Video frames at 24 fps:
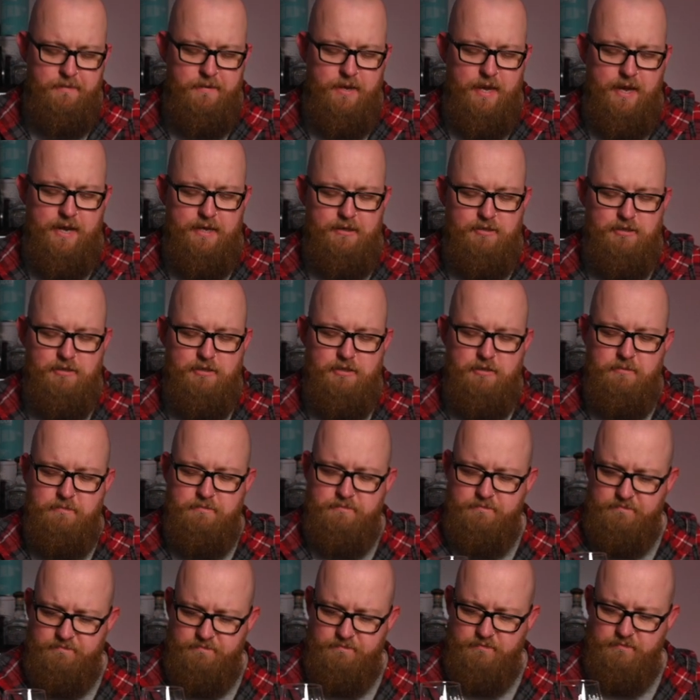It's
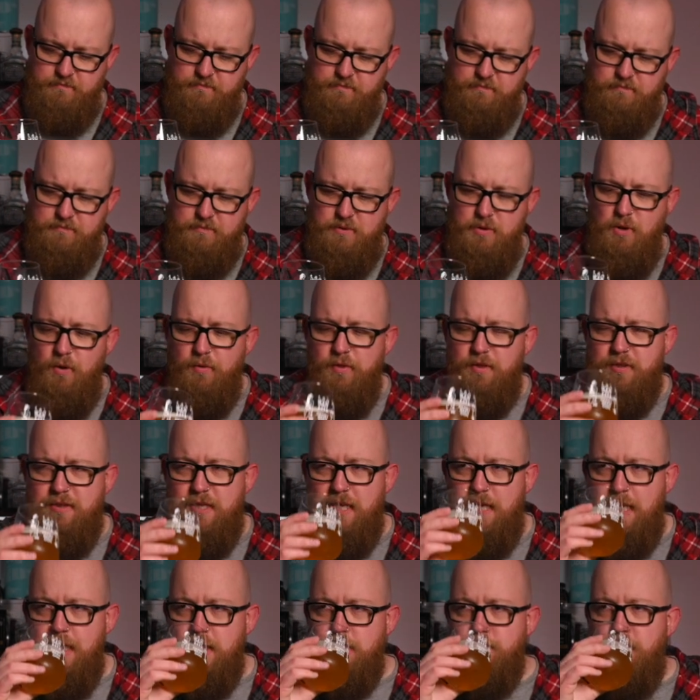not the
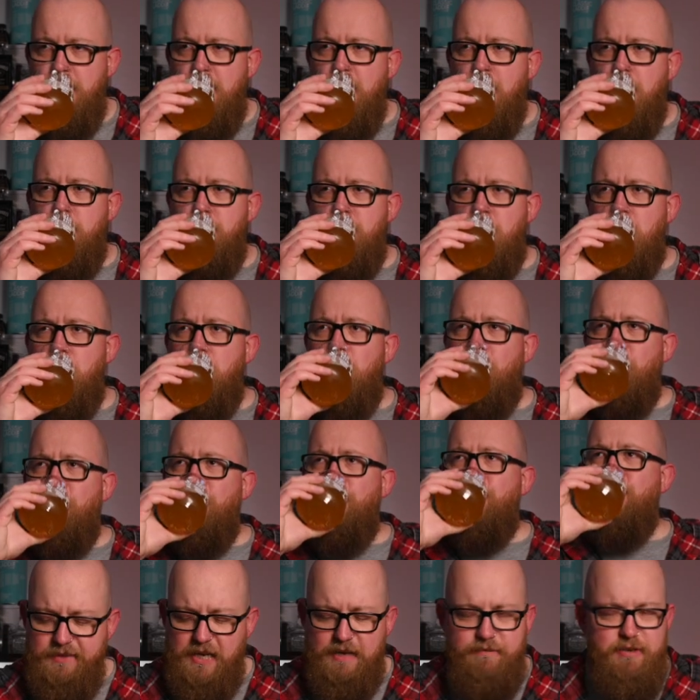thickest beer, but
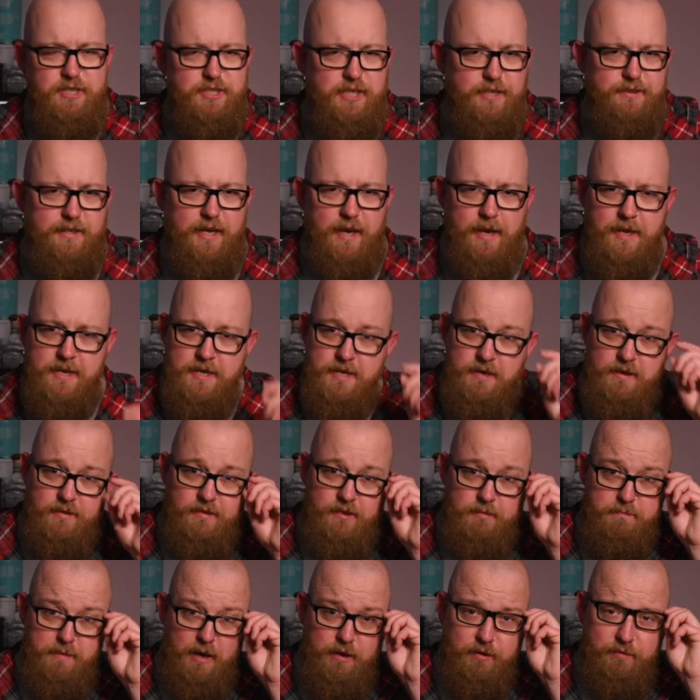having said that,
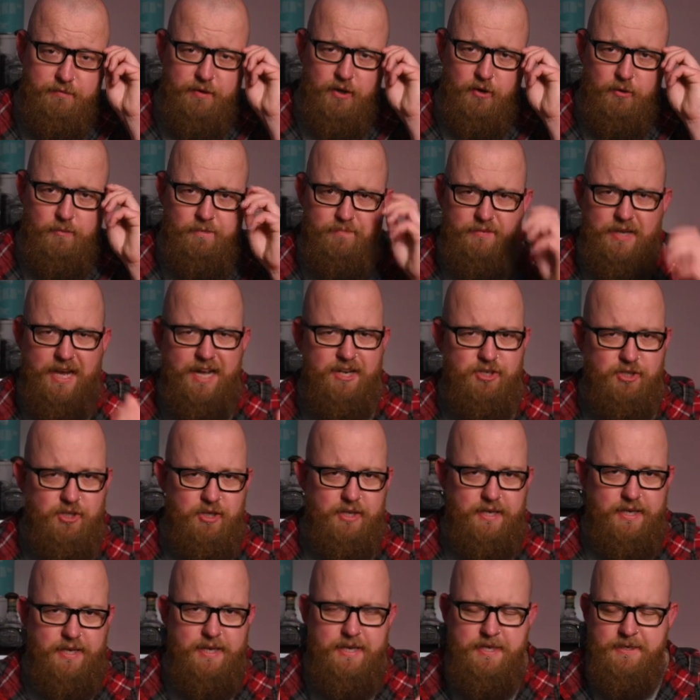the mouthfeel
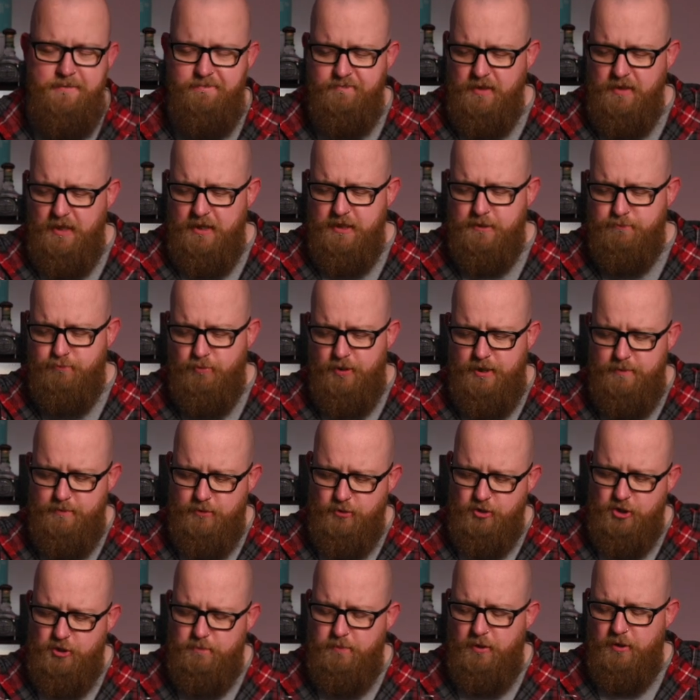actually is pretty
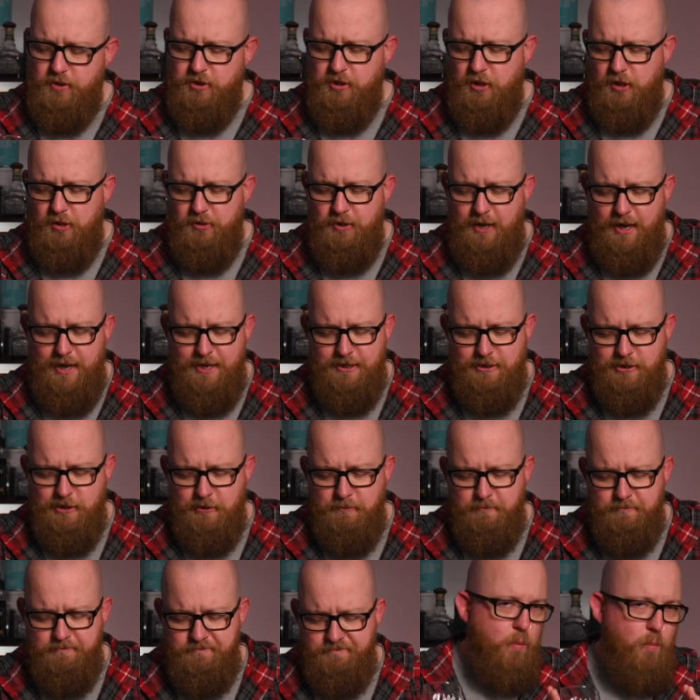much spot on. And
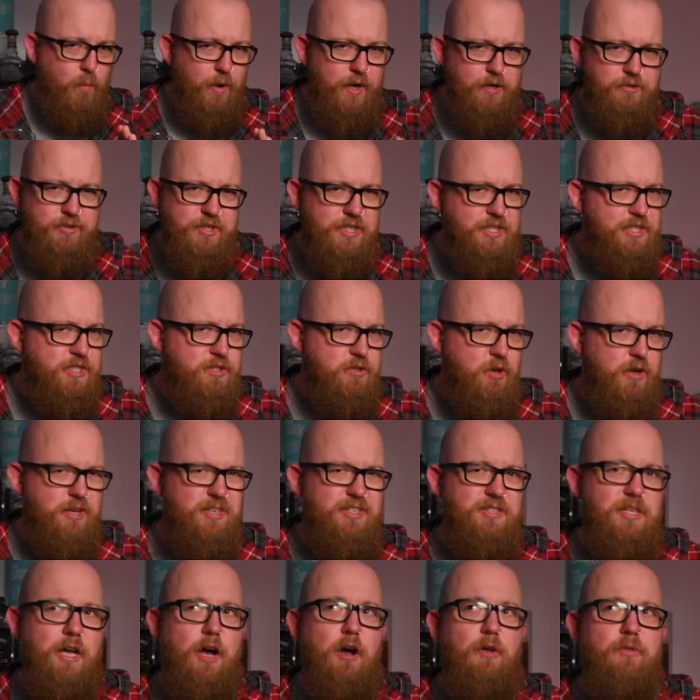whilst this is not a
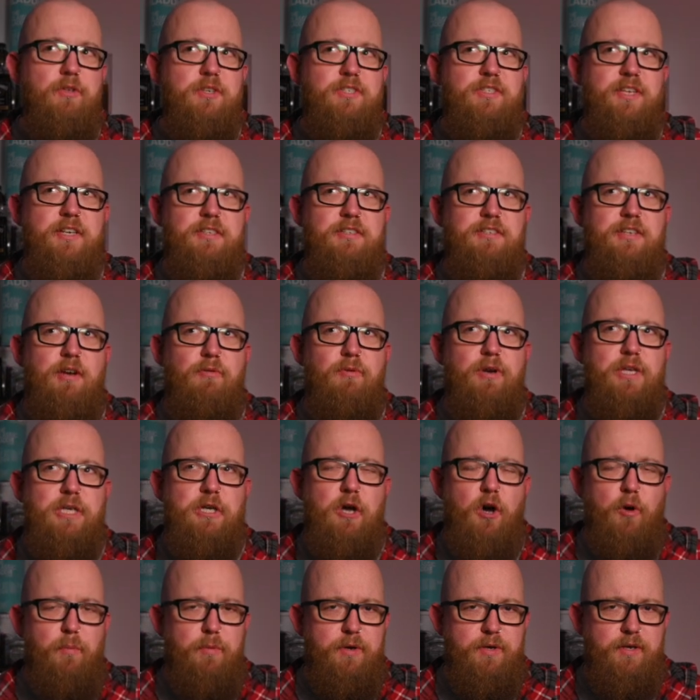style that's necessarily
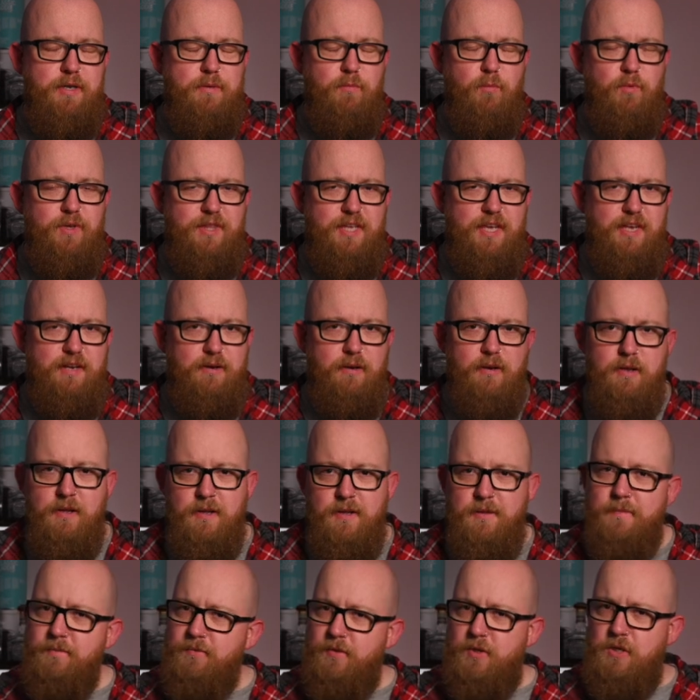common within
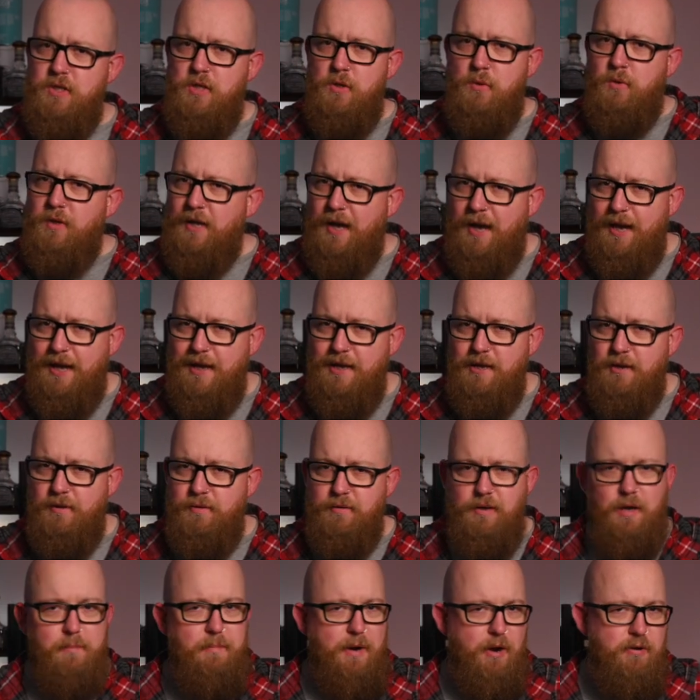the UK
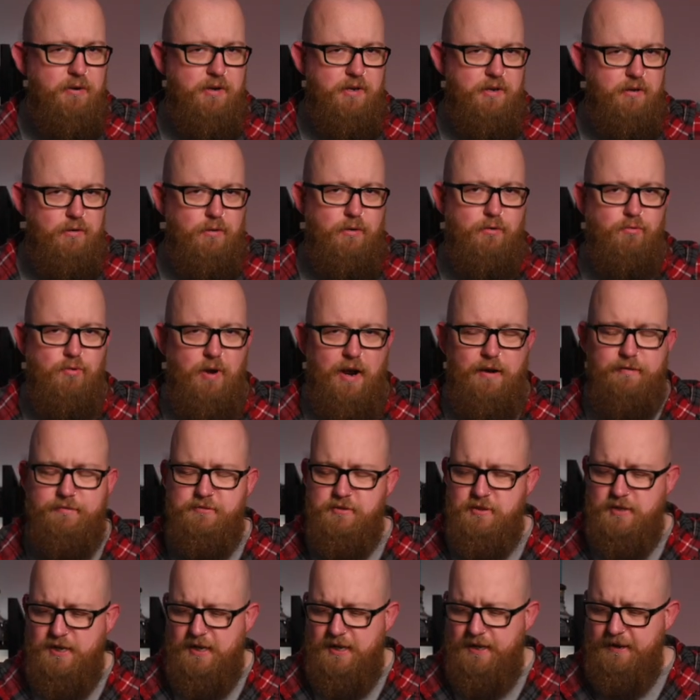and American craft
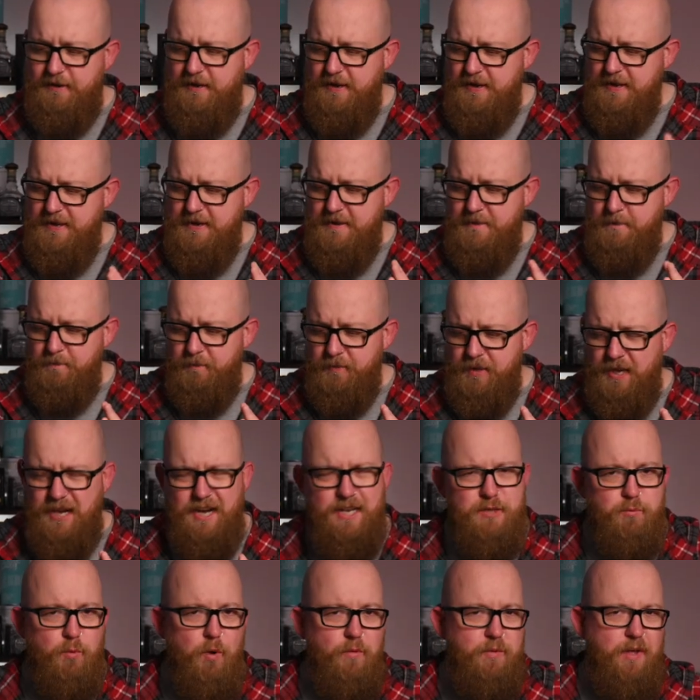scene, it
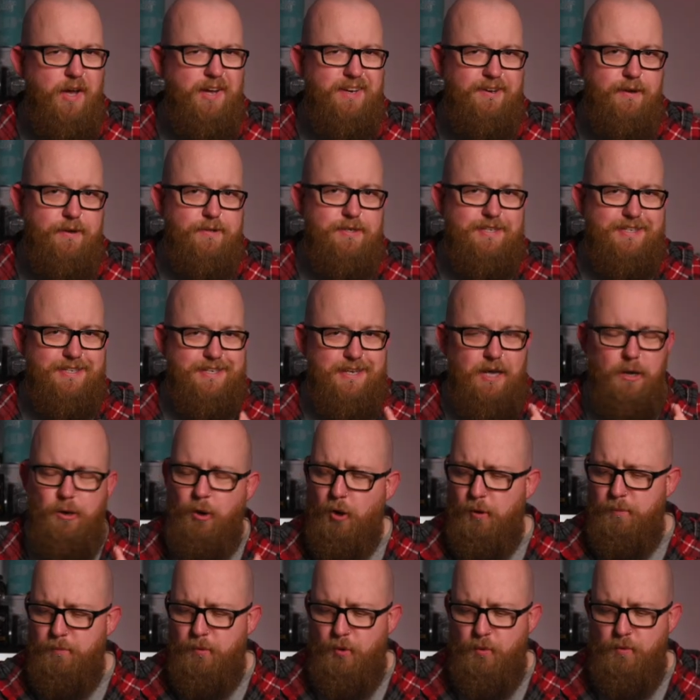is one that I'd like to see a
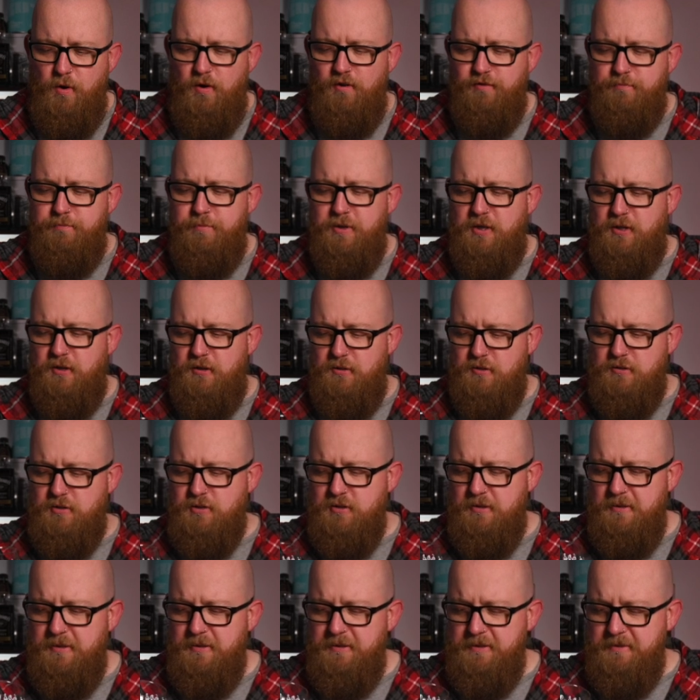lot more of,
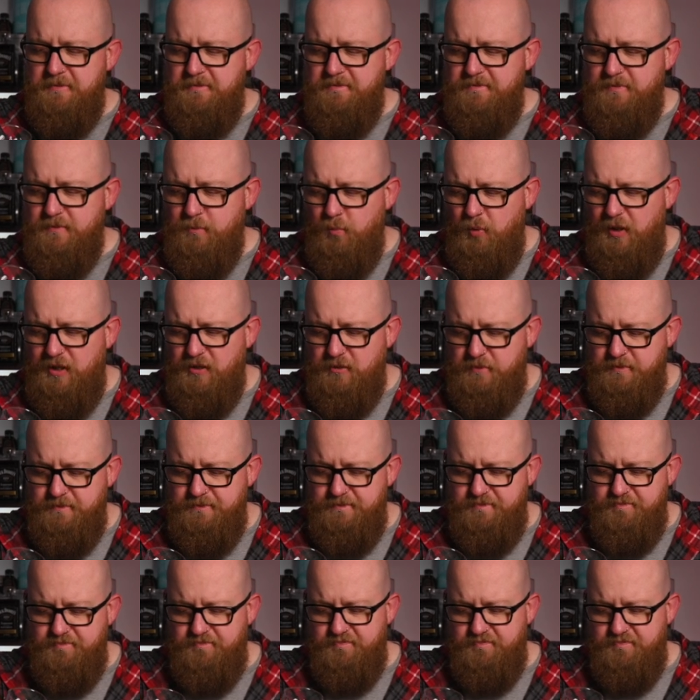because, well,